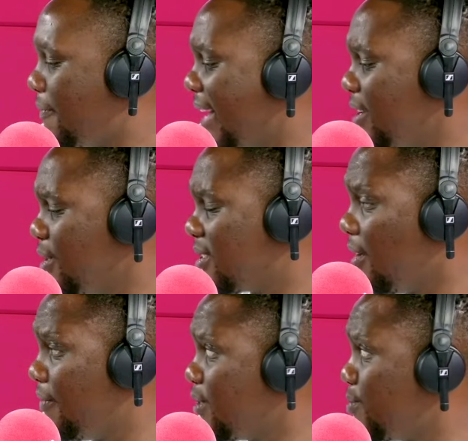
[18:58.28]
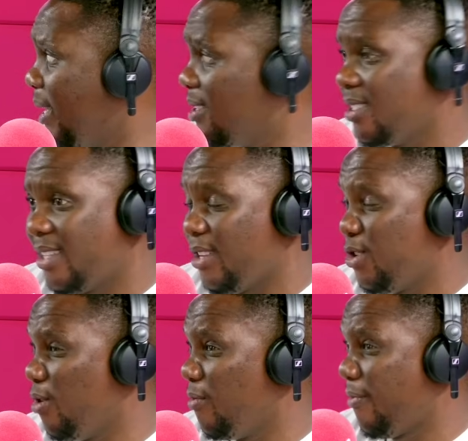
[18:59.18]
end up finding yourself in spaces
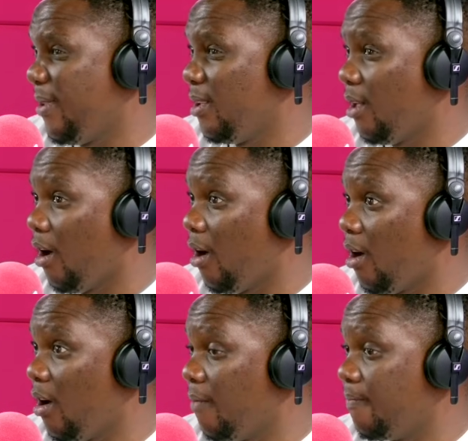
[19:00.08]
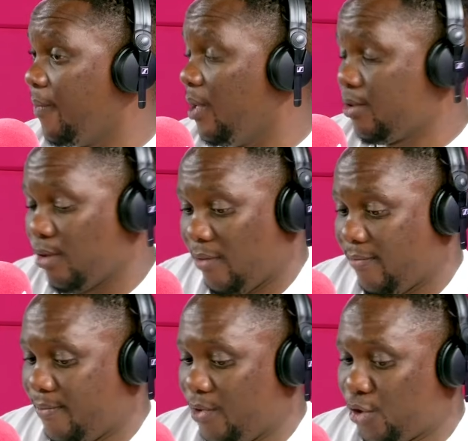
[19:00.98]
that you don't feel are sort
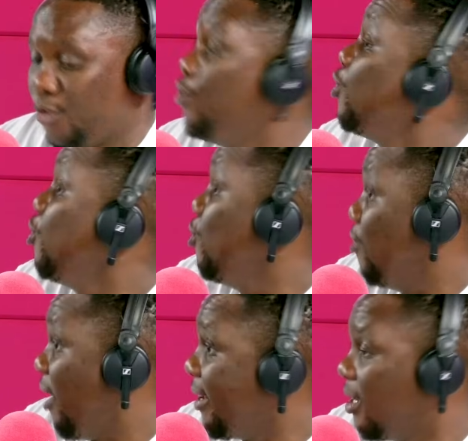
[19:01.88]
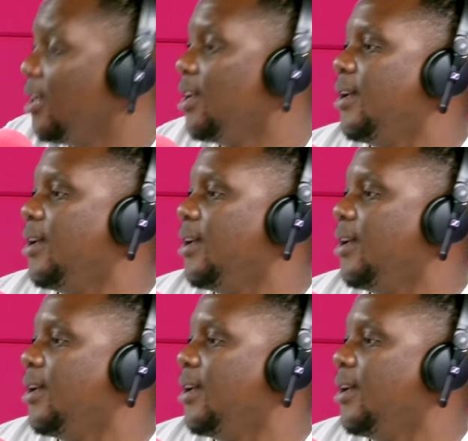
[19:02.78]
of true to you, right?